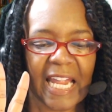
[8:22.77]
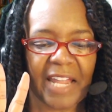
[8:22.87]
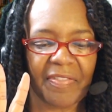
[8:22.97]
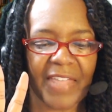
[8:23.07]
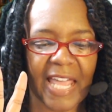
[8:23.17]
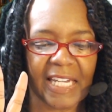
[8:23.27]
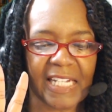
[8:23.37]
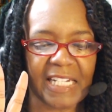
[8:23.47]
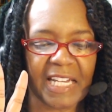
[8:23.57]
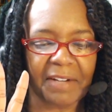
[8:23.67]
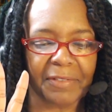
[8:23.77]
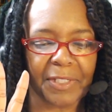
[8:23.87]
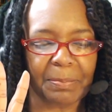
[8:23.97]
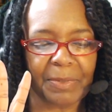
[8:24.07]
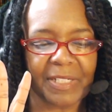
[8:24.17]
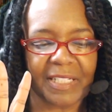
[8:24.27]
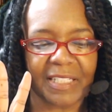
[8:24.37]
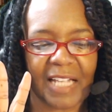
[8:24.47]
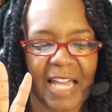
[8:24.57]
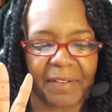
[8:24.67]
and that he never experienced
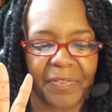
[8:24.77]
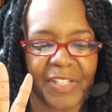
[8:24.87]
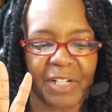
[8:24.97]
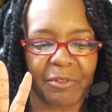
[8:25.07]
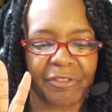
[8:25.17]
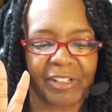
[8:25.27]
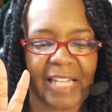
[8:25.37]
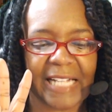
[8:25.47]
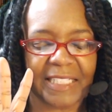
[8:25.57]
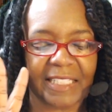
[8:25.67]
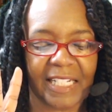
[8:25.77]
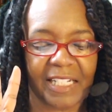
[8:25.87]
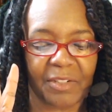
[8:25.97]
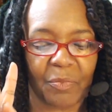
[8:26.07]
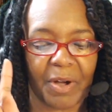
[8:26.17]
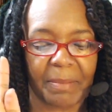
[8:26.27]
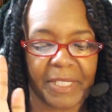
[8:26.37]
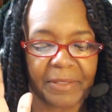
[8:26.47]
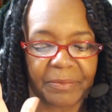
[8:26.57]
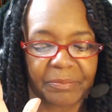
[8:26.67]
this kind of thing with a light-skinned
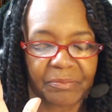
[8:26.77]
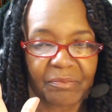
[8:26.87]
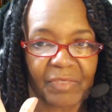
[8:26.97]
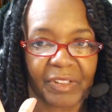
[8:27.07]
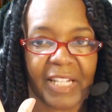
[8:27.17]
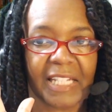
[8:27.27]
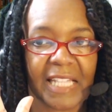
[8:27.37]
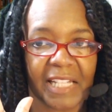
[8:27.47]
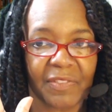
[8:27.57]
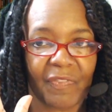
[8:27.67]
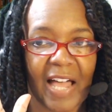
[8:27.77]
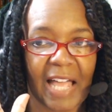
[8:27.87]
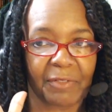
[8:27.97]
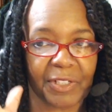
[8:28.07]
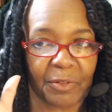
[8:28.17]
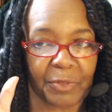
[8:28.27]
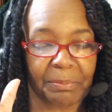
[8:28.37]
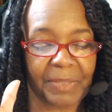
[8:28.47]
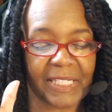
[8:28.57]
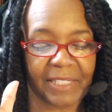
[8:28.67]
woman. Okay, that's fine. We're going to
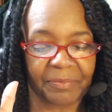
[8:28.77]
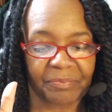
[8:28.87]
repeat.